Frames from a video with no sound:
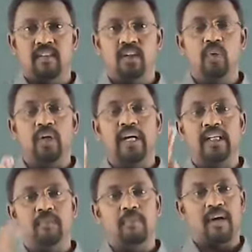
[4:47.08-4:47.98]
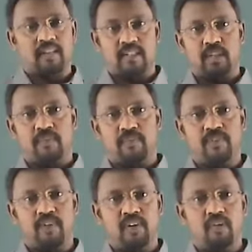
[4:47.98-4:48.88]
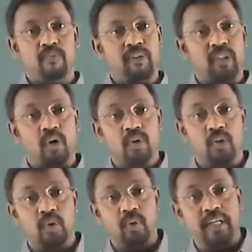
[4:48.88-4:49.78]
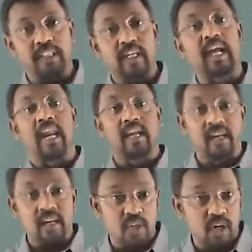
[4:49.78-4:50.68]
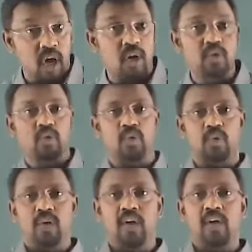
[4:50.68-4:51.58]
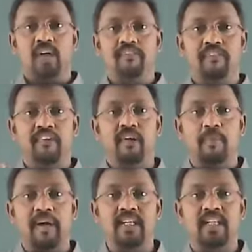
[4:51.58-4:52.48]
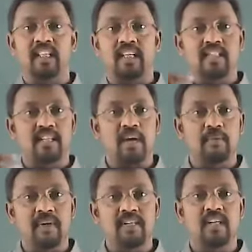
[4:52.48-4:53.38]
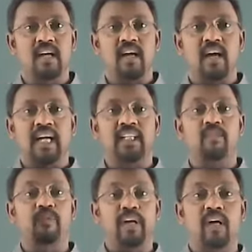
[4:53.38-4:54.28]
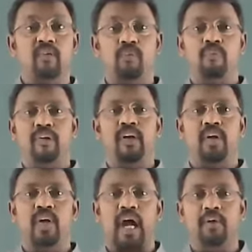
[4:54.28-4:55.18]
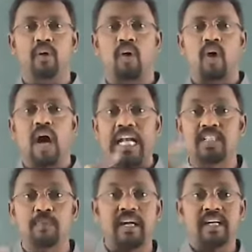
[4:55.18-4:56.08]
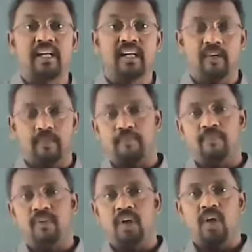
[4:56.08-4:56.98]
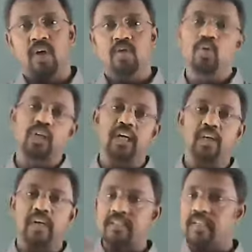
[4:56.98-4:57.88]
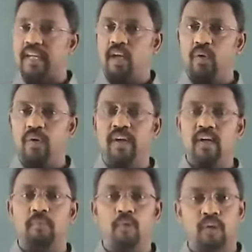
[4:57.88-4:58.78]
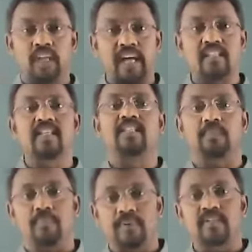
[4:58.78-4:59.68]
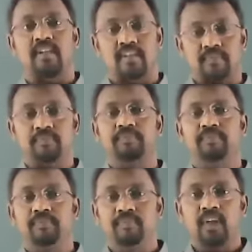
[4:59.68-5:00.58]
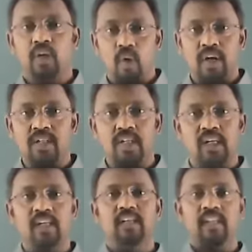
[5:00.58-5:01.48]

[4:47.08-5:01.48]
you will get the marks without doing the calculation also. If you will maintain the statements and the figure you have to draw ultimately, so that you can secure here more than 60%. Okay, children?